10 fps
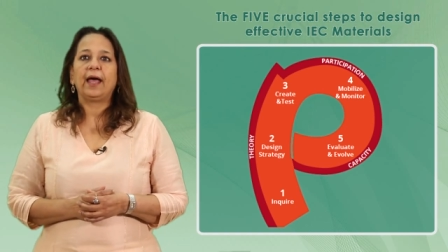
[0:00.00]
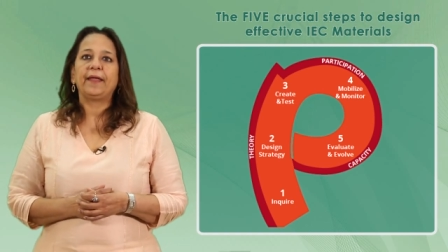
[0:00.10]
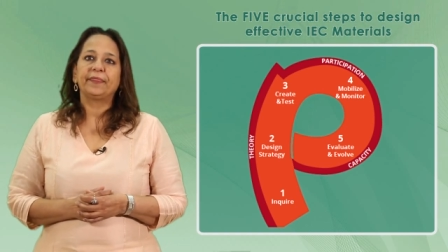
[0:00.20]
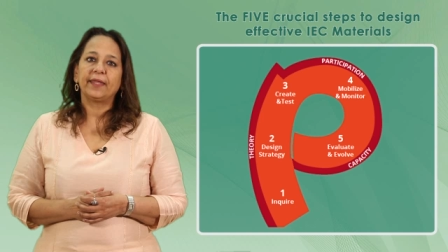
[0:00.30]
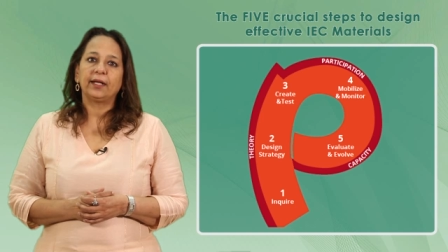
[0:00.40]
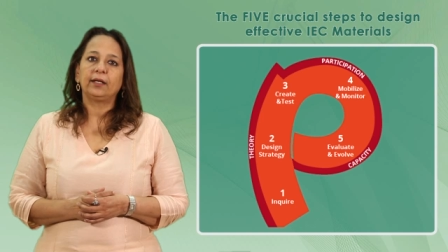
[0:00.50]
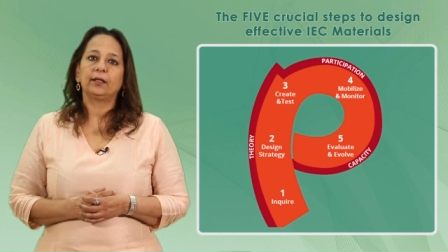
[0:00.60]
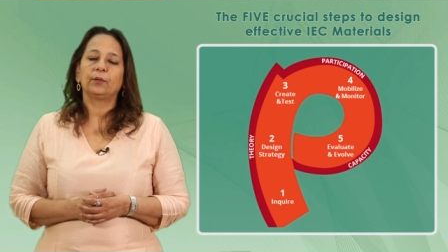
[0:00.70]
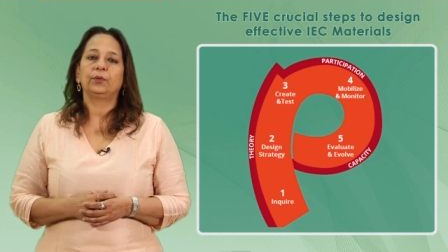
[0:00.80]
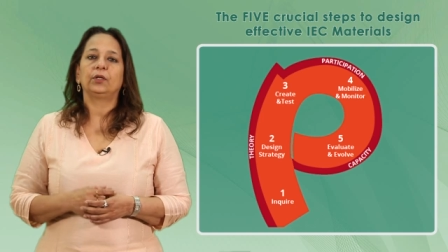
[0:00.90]
and then
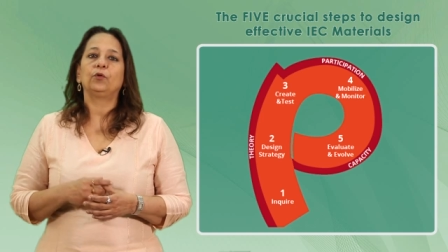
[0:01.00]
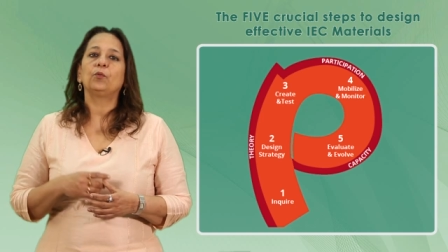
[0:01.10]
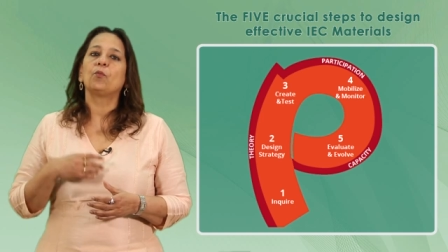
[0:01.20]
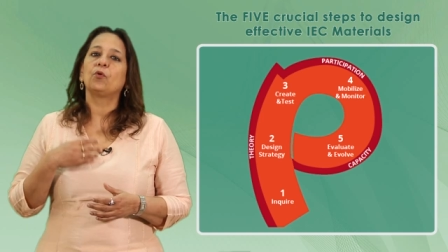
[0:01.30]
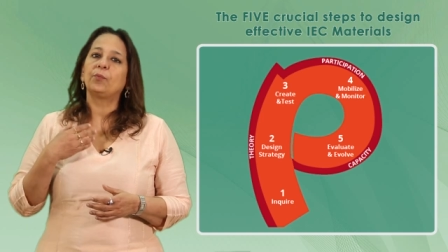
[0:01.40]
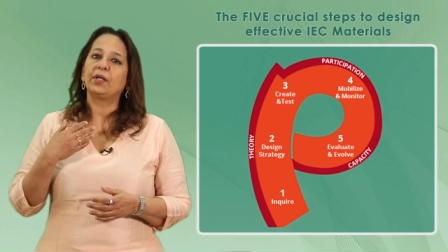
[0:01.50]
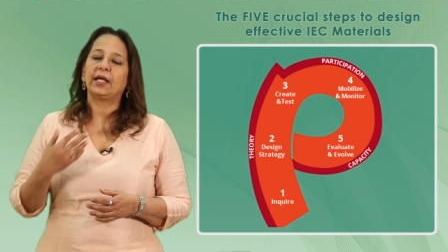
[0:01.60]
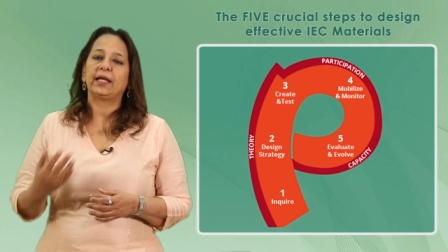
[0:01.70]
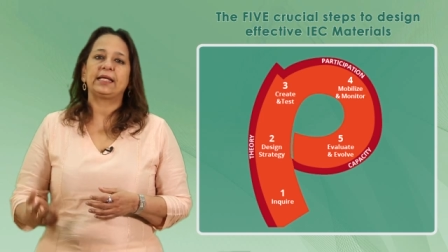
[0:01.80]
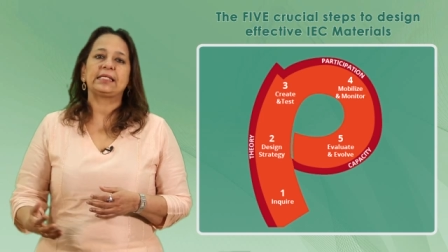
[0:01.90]
we are going to
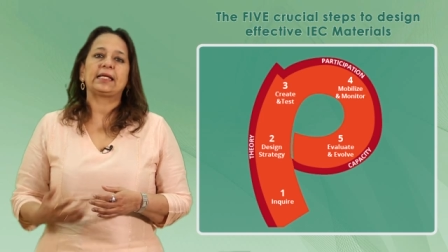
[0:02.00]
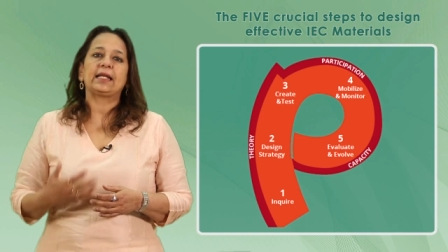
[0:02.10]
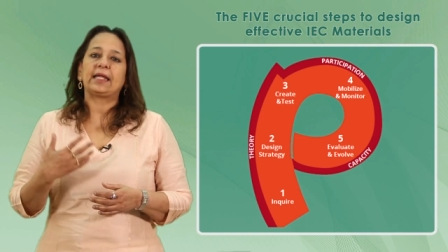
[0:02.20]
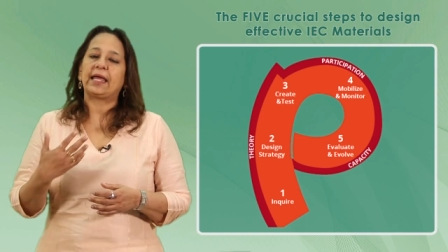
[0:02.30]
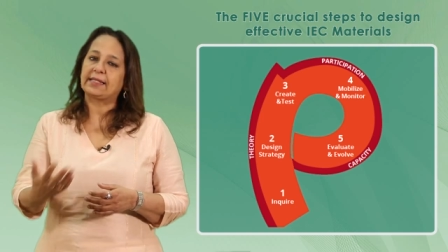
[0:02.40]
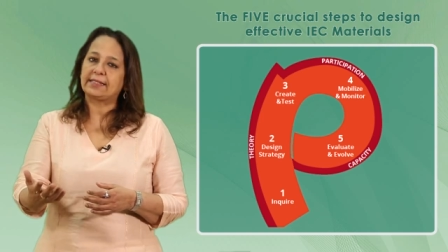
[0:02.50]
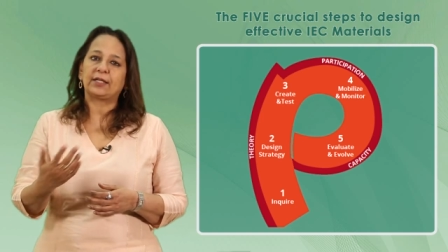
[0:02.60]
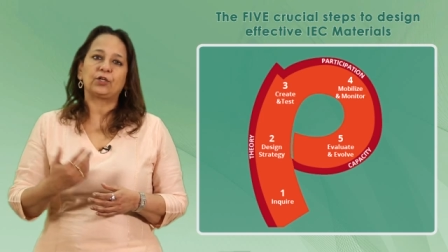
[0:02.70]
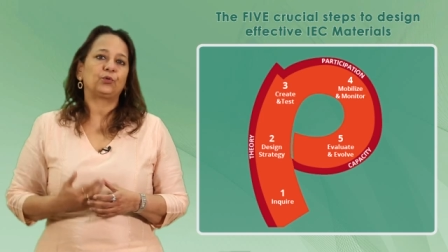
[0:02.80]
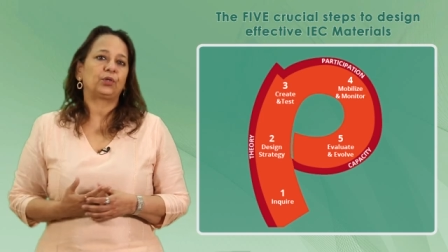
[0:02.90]
mobilize and
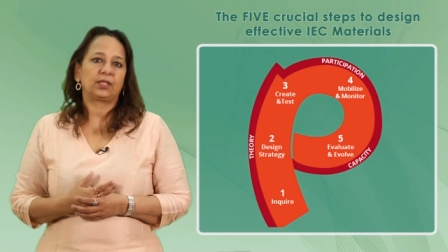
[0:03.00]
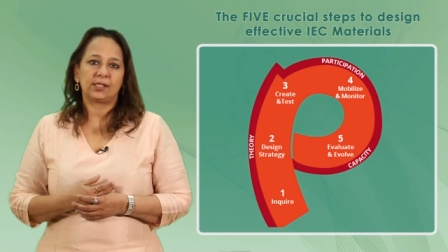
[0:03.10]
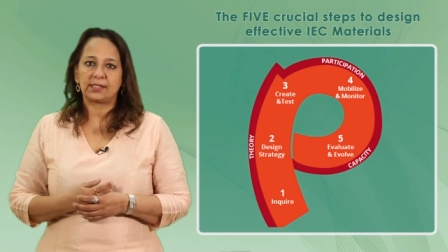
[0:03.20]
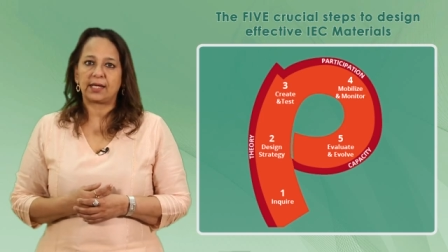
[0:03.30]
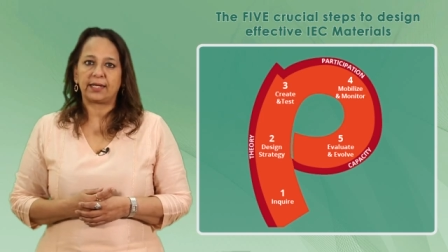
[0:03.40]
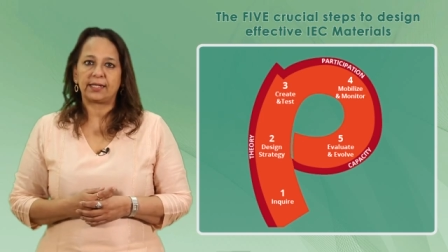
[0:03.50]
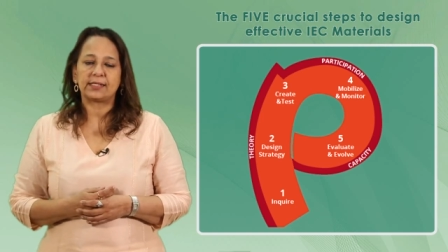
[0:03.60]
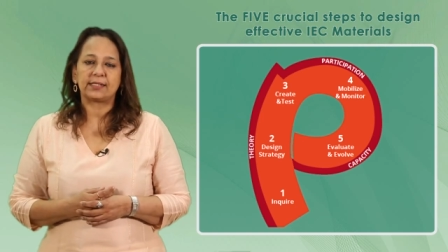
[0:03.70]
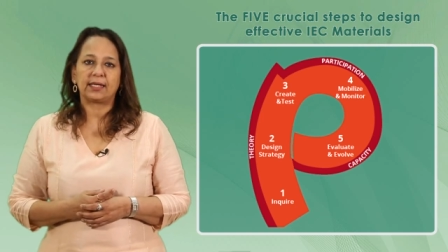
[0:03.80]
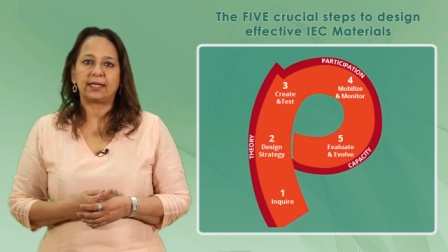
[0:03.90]
execute this
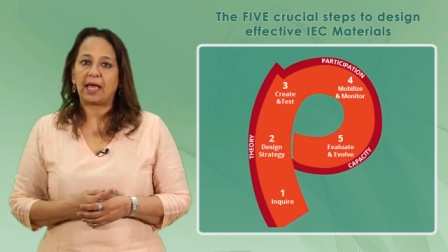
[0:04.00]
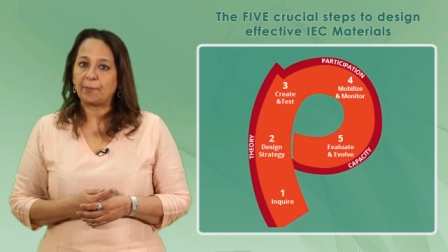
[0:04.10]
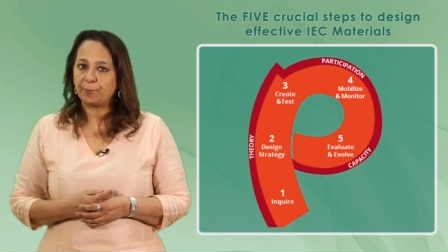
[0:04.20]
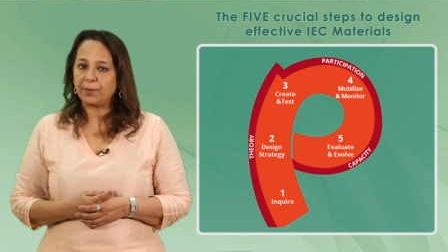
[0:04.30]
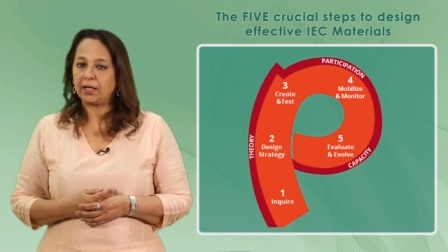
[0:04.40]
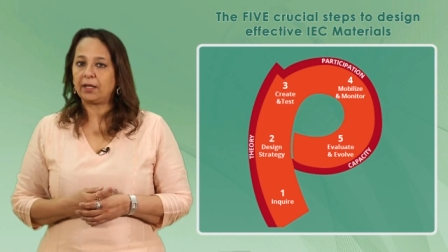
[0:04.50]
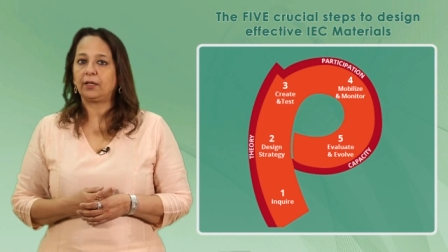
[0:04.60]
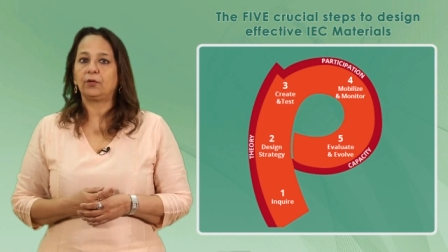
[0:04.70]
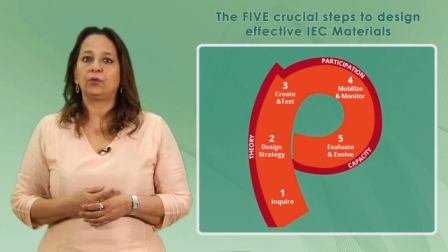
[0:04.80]
IEC campaign,